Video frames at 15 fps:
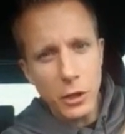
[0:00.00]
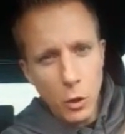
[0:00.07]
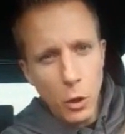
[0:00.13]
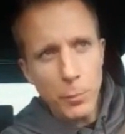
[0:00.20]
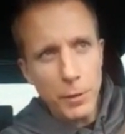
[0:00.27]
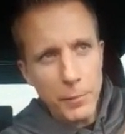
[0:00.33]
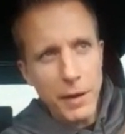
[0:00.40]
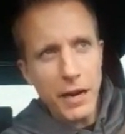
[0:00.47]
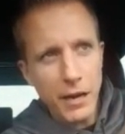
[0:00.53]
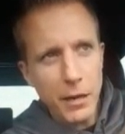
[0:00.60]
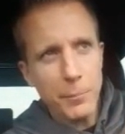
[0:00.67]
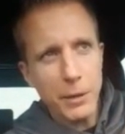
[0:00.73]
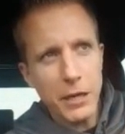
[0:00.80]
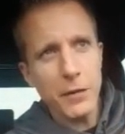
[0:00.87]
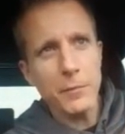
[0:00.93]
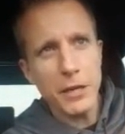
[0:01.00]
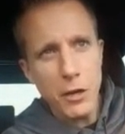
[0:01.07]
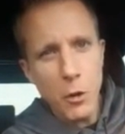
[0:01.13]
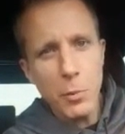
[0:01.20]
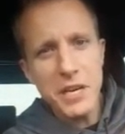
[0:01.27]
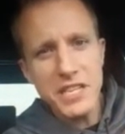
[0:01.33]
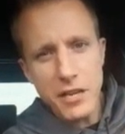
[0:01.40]
You're in the corporate America
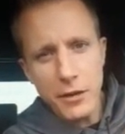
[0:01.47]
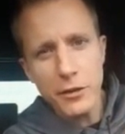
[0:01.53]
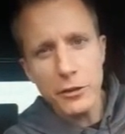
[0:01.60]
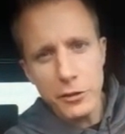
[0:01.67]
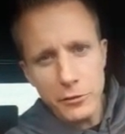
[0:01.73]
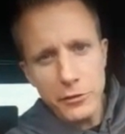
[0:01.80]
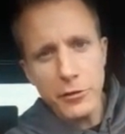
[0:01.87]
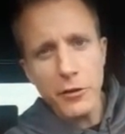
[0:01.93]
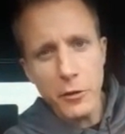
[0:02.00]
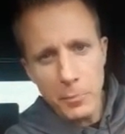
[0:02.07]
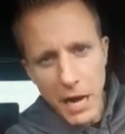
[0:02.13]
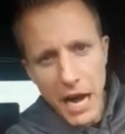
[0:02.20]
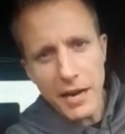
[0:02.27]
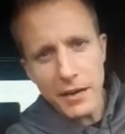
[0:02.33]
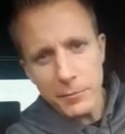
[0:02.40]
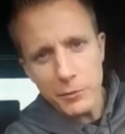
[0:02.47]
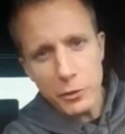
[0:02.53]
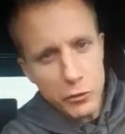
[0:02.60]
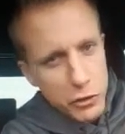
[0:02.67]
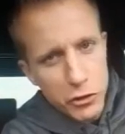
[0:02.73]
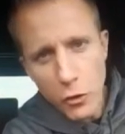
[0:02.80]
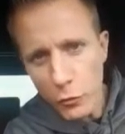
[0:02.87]
pyramid. Nobody's under you. You're on the bottom.